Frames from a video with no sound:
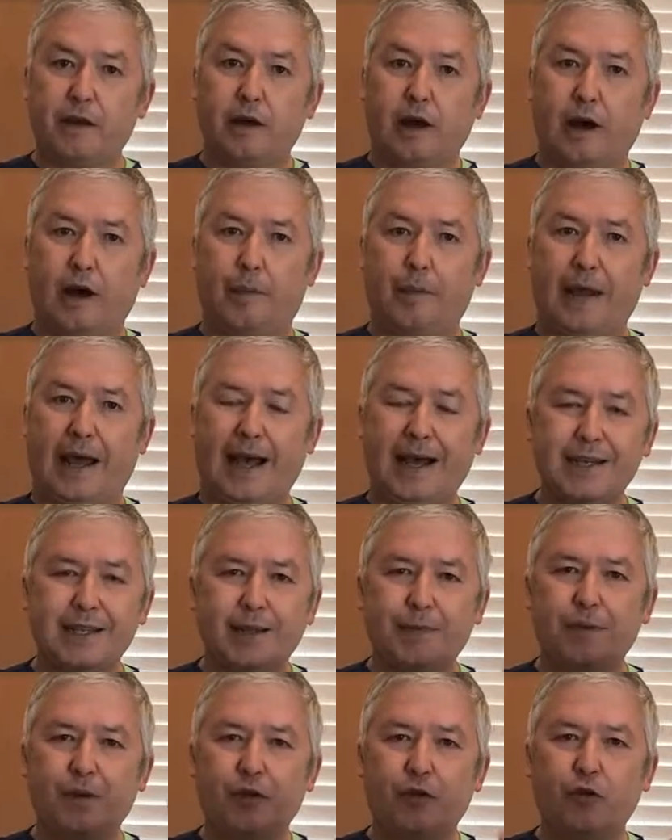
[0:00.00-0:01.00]
It has
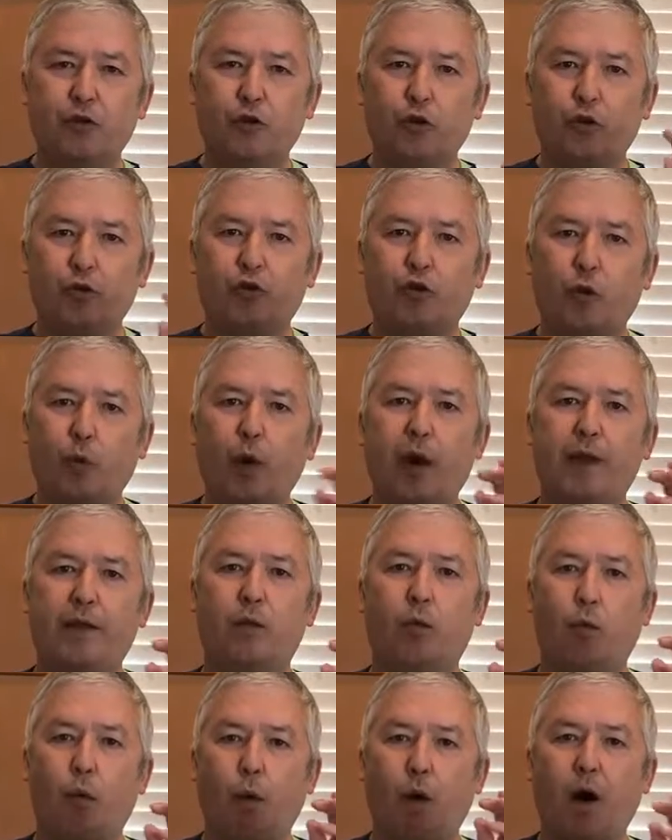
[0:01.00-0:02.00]
something to do with the way the
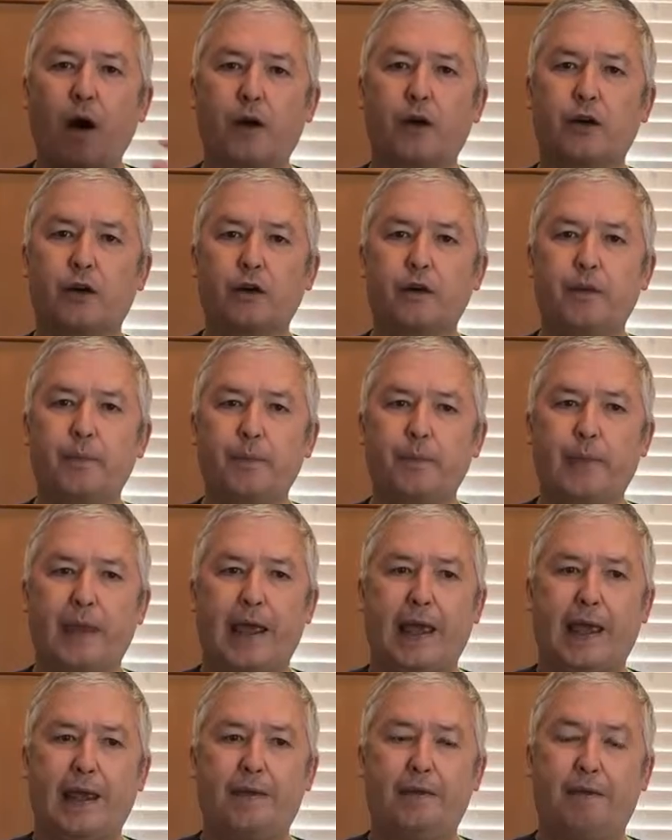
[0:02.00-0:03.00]
water
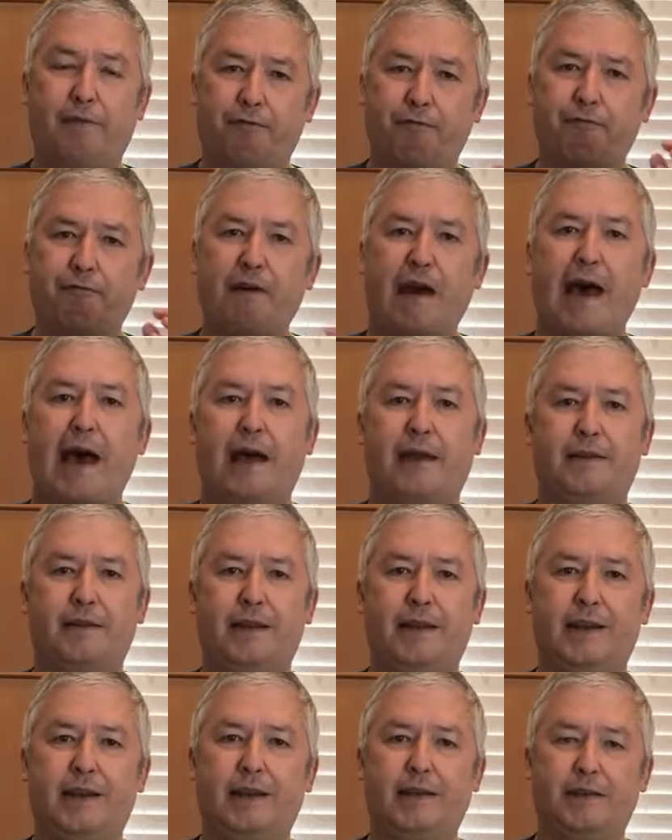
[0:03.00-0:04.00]
and the fat,
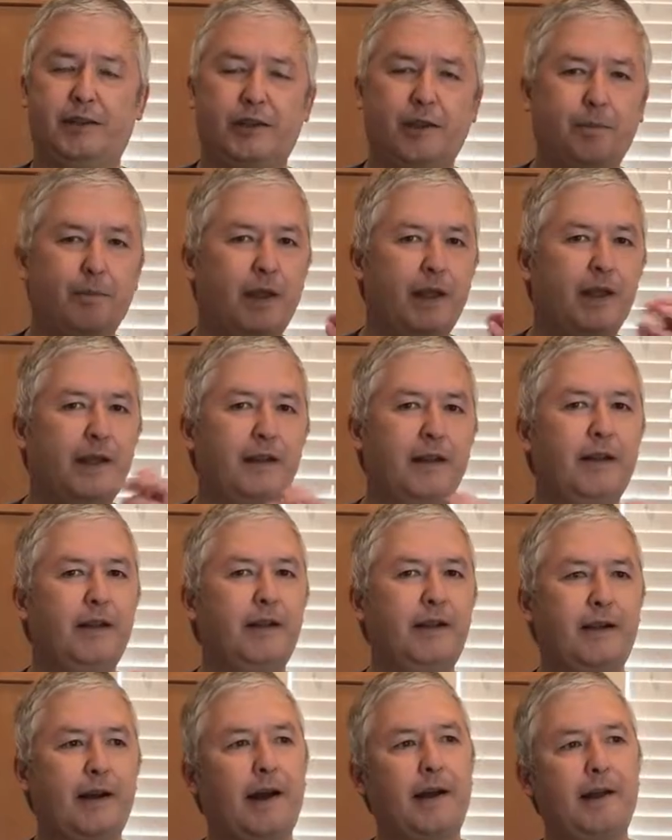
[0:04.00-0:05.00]
and
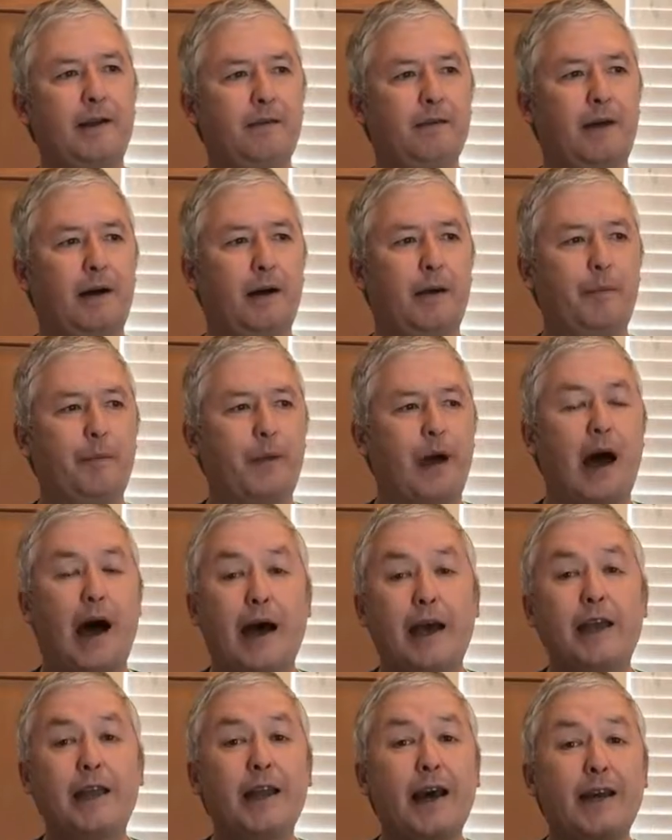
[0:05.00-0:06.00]
it kind of
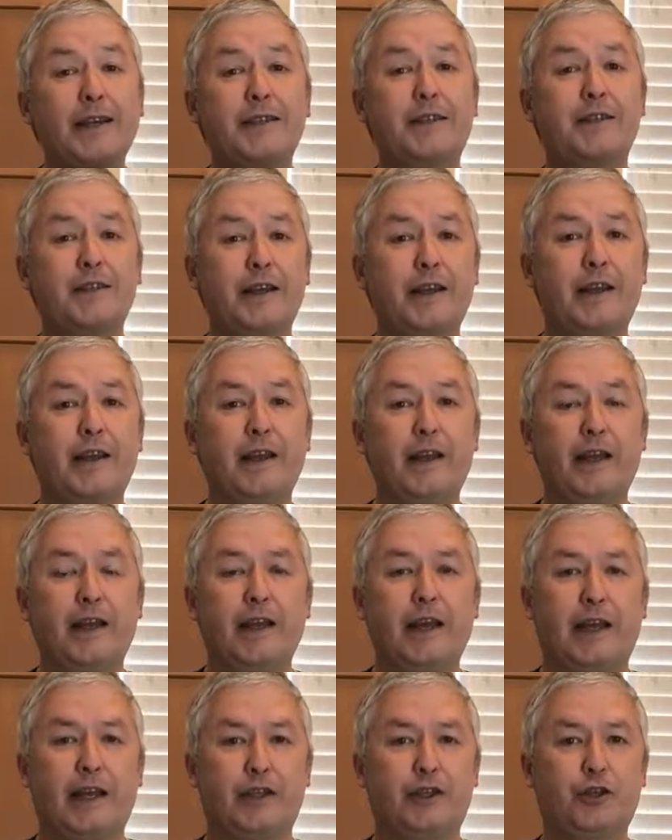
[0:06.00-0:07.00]
ionizes it,
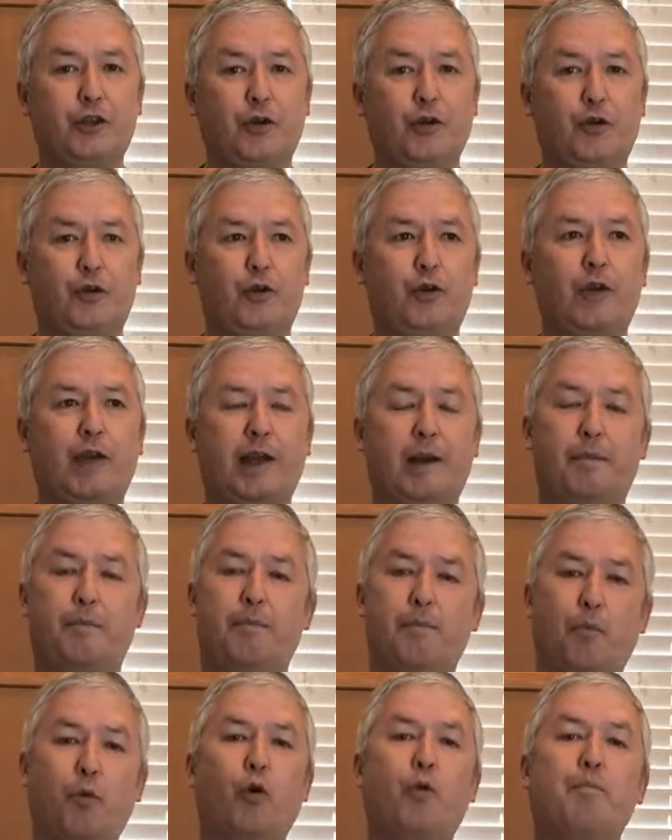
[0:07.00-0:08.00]
and so you get a
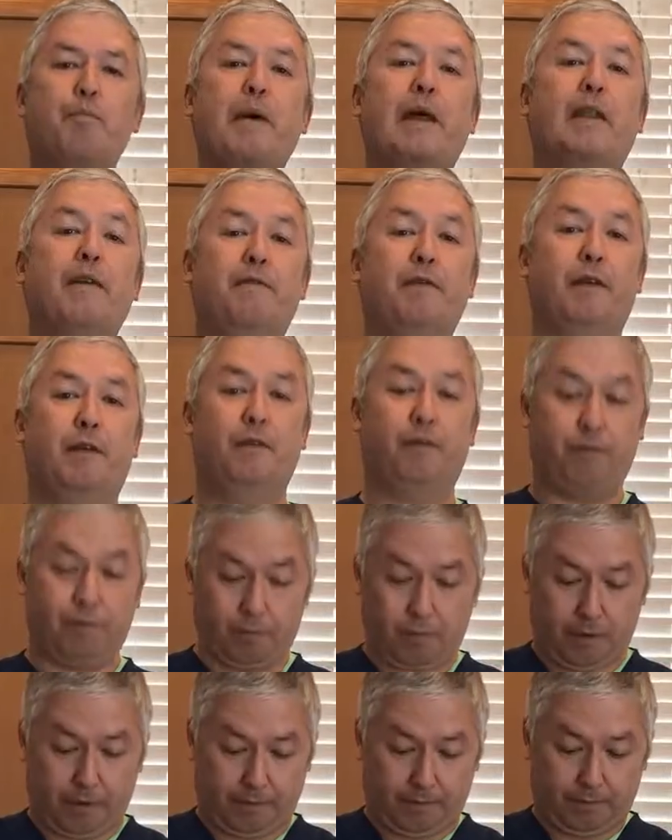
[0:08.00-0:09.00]
more benefit
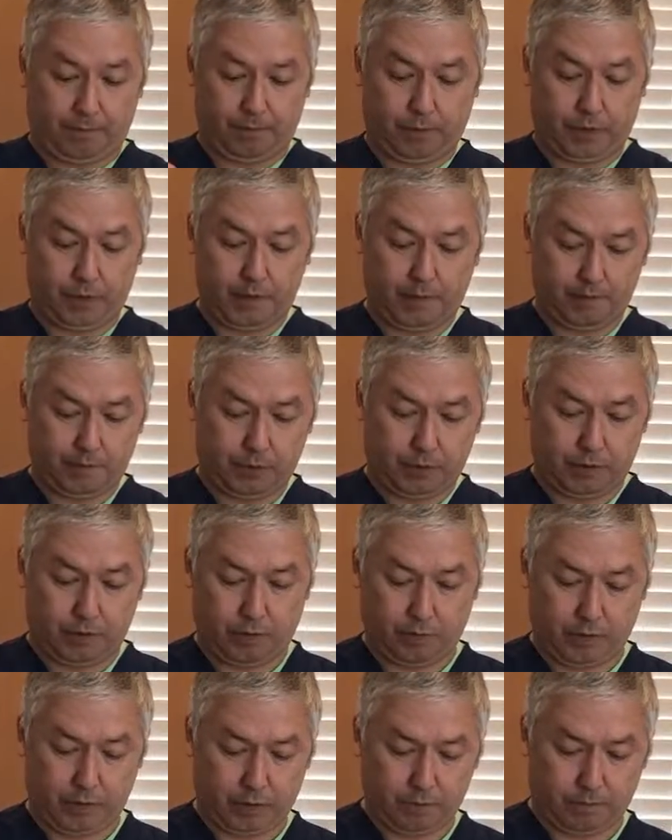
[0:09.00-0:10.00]
from it. Okay, so
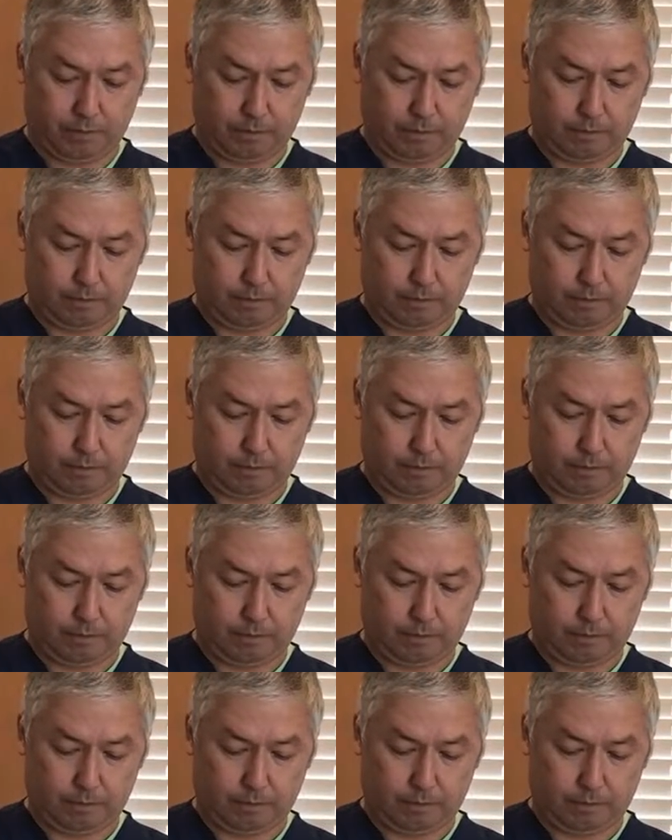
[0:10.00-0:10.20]
here we go.